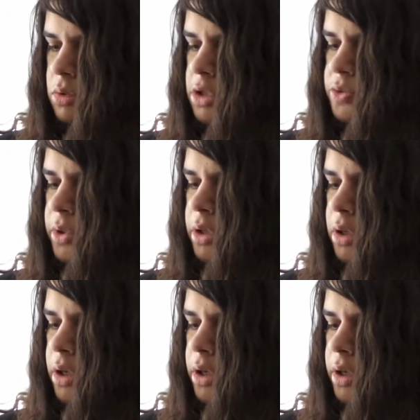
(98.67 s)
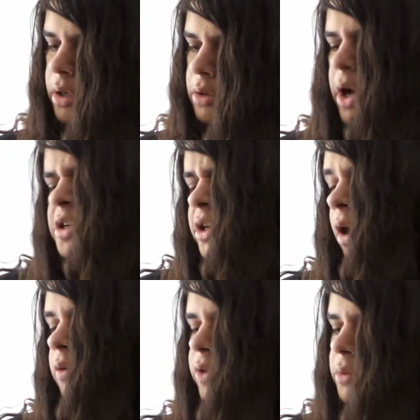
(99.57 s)
This one, uh, actually,
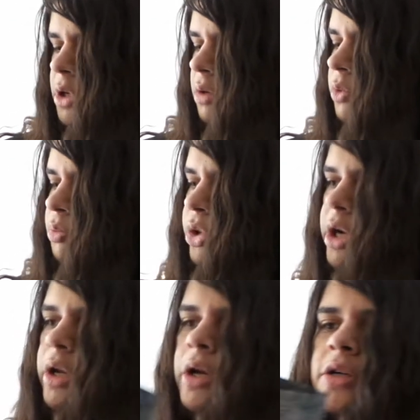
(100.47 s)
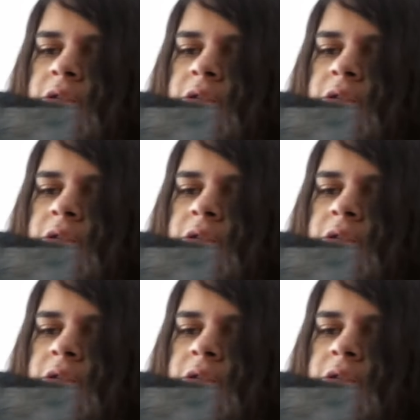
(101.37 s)
all of them come with printed inner